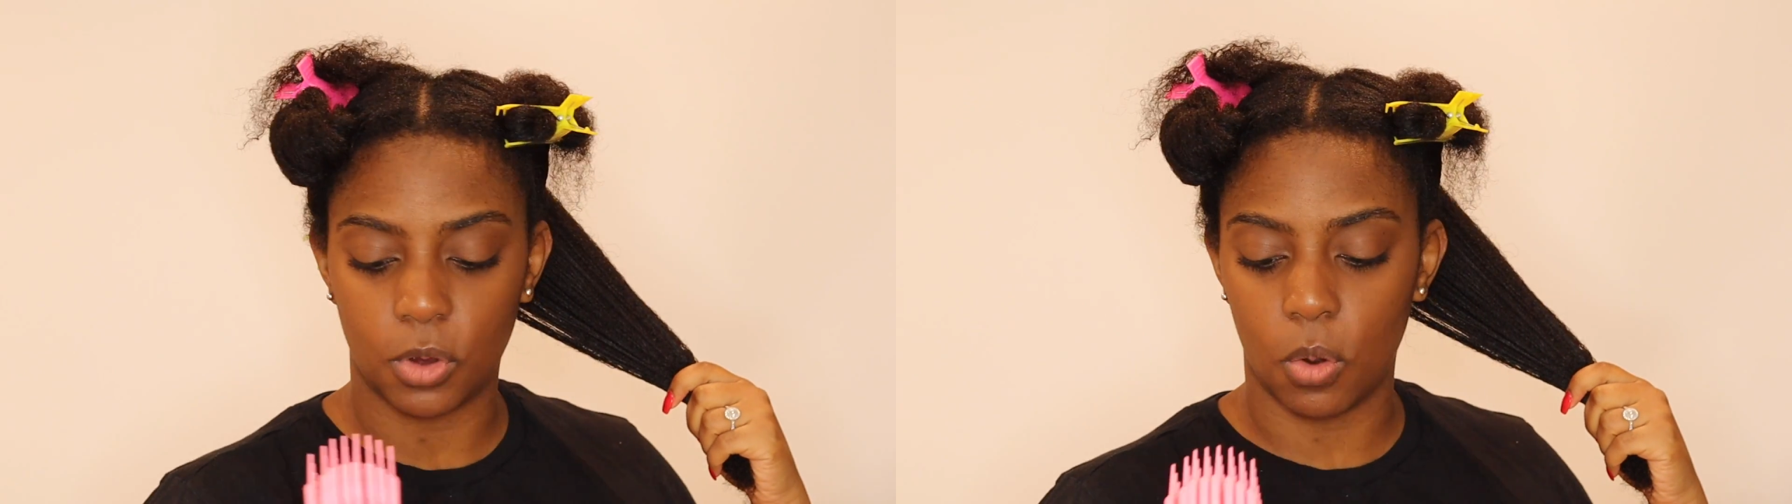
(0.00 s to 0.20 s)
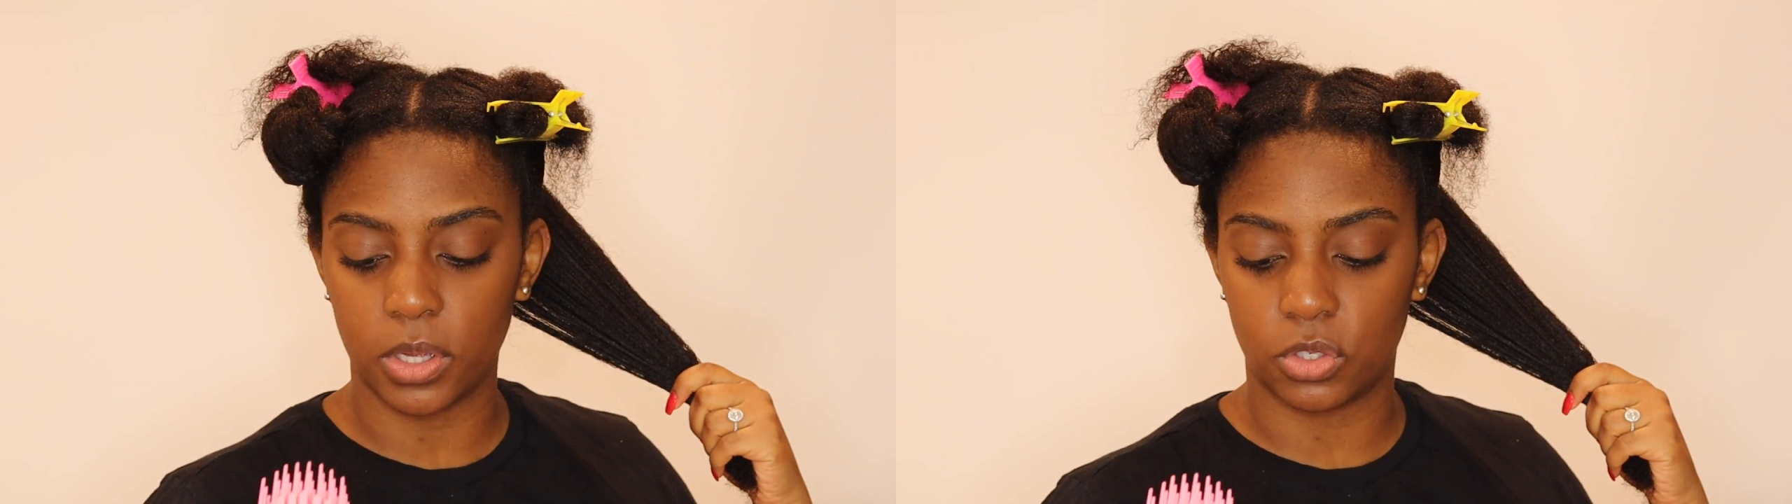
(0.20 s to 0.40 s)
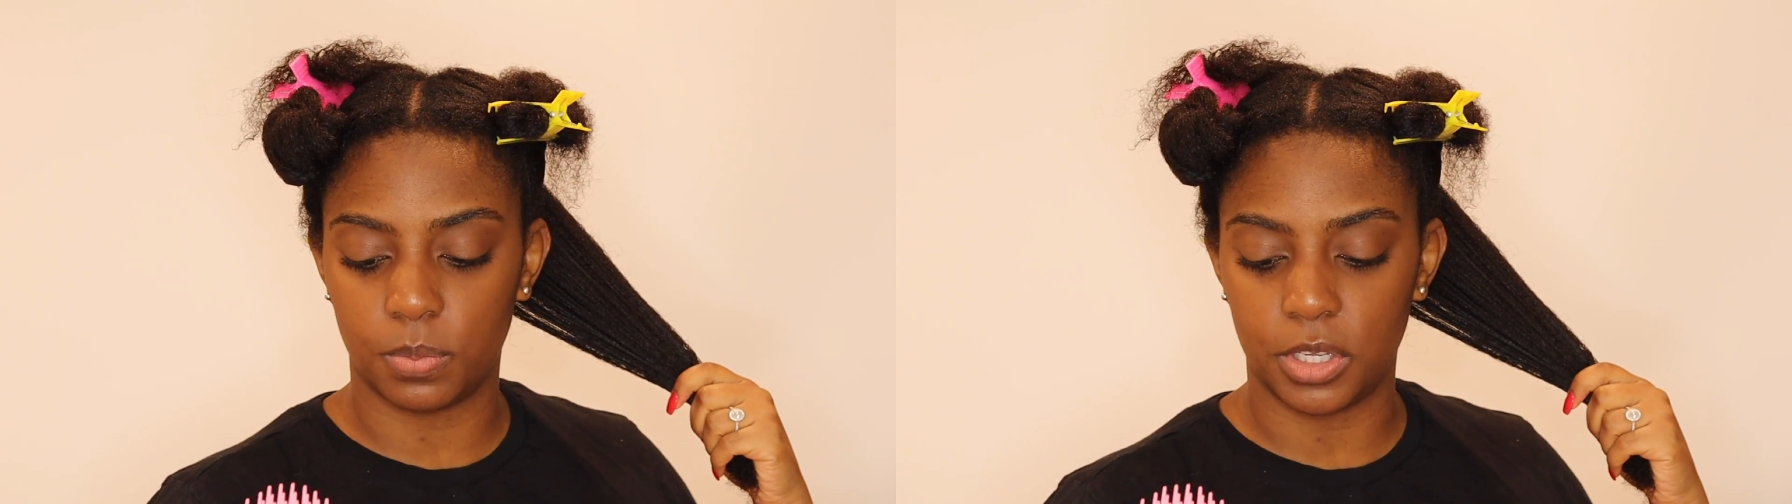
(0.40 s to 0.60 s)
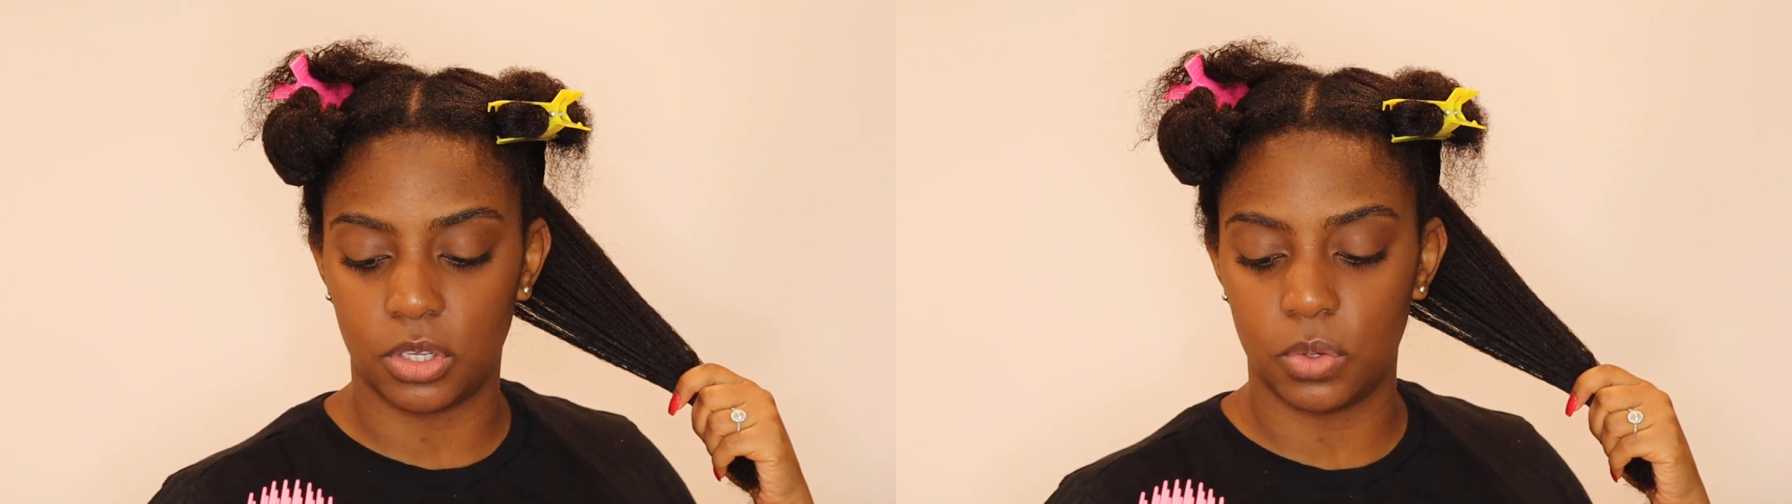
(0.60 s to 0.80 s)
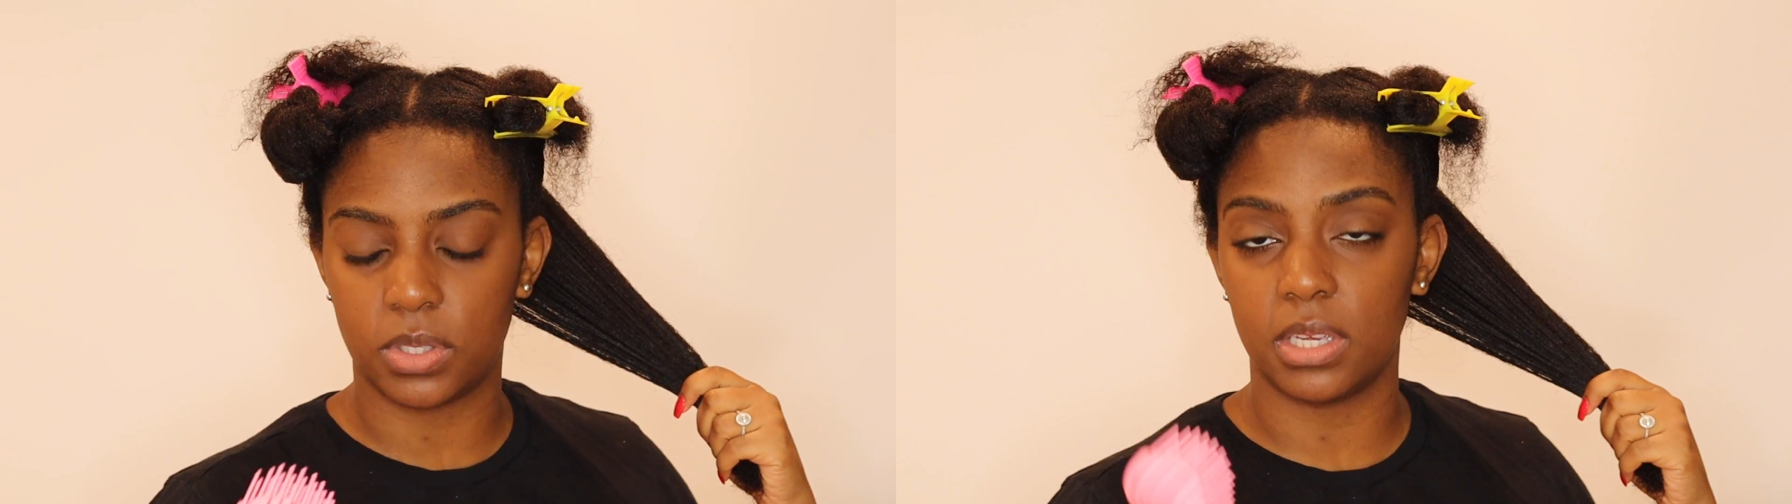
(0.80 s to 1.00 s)
going to be
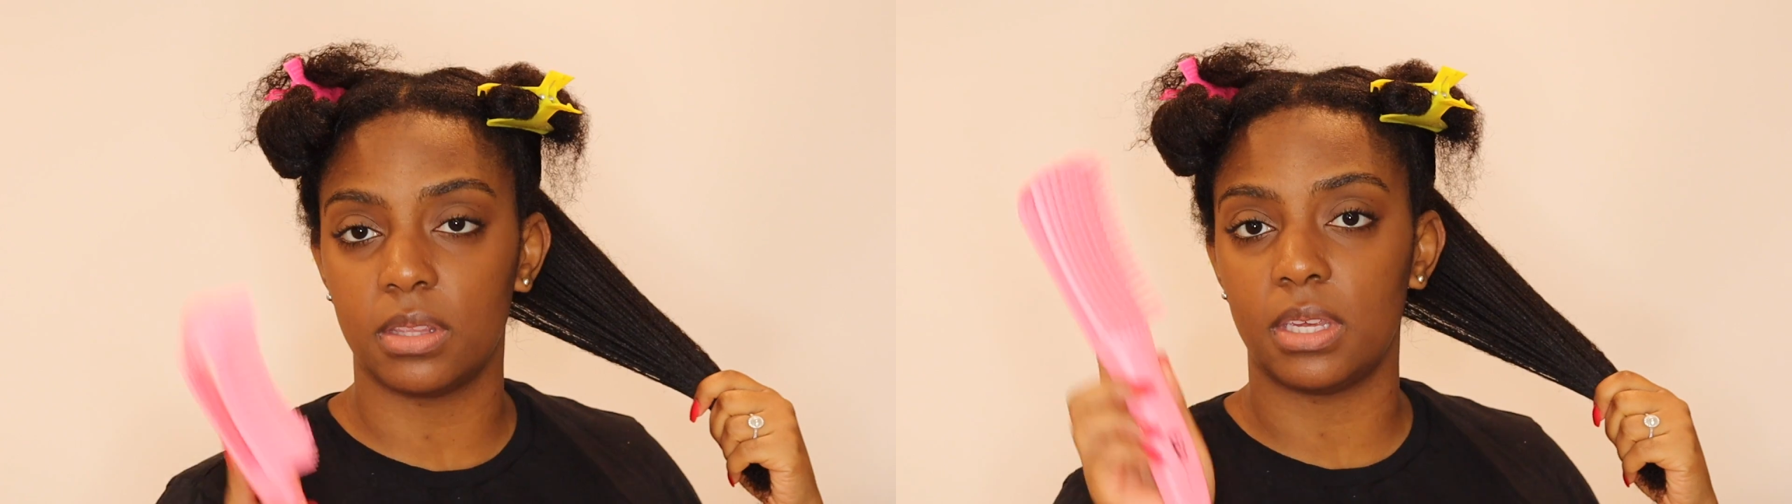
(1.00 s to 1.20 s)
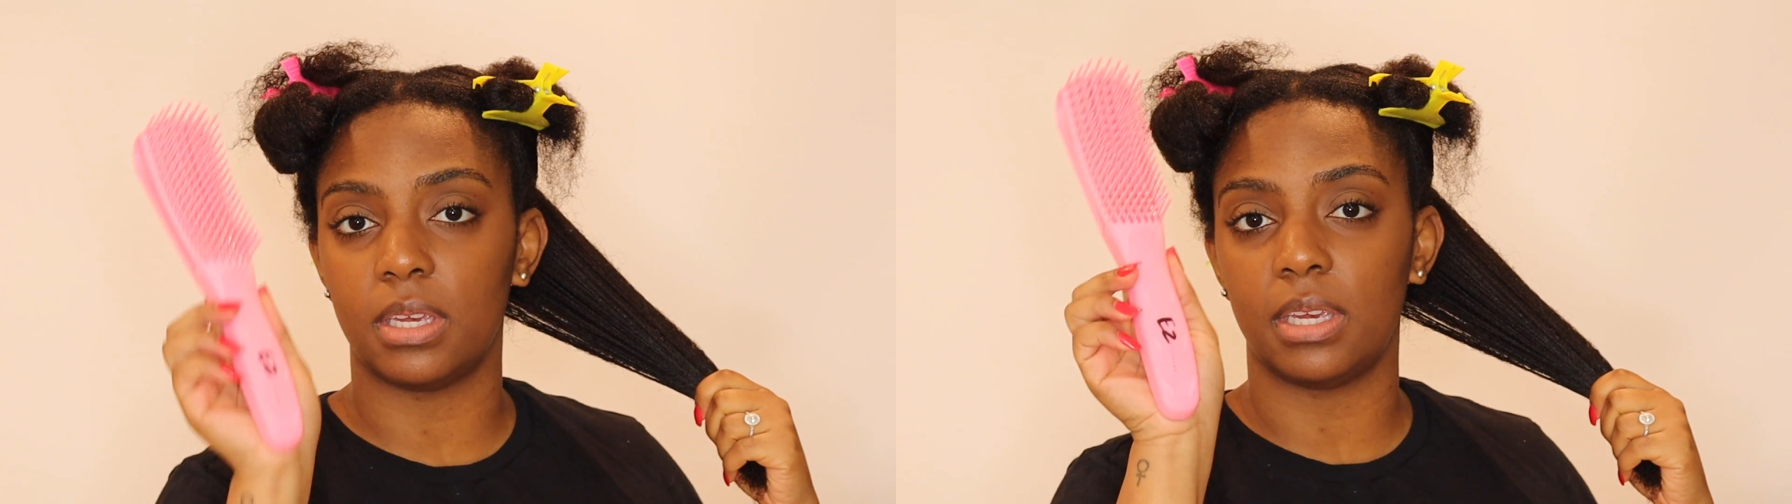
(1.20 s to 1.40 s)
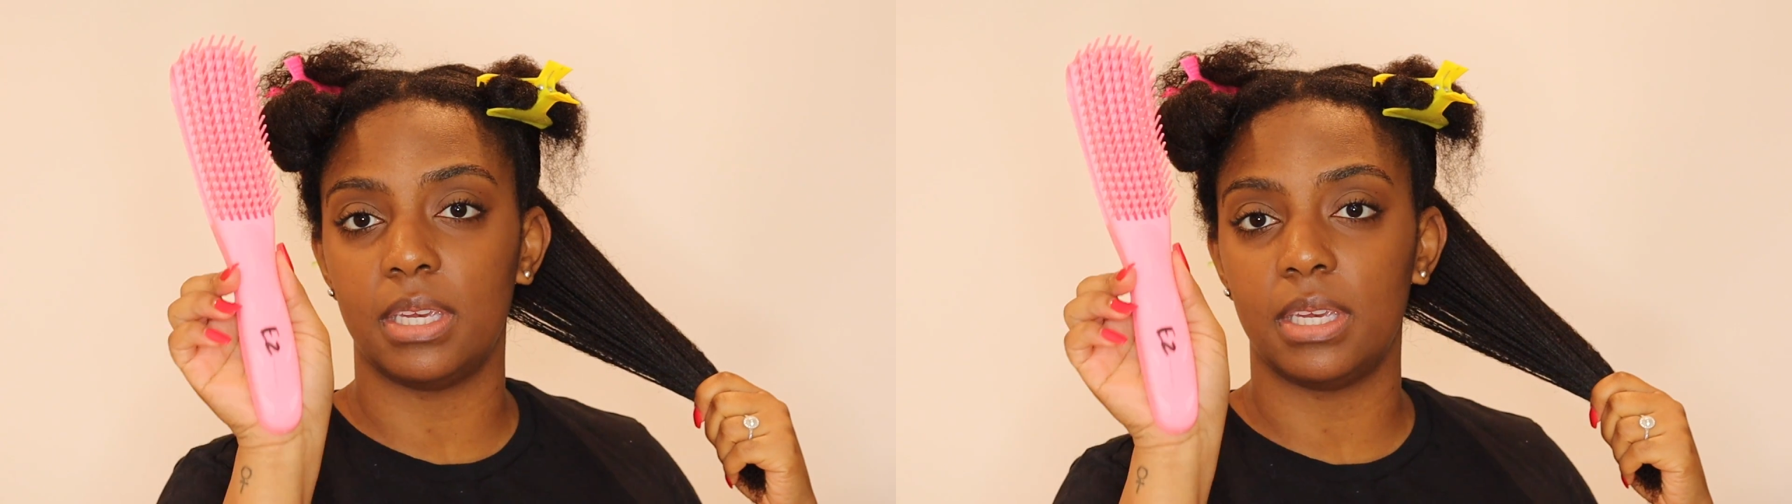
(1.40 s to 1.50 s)
using the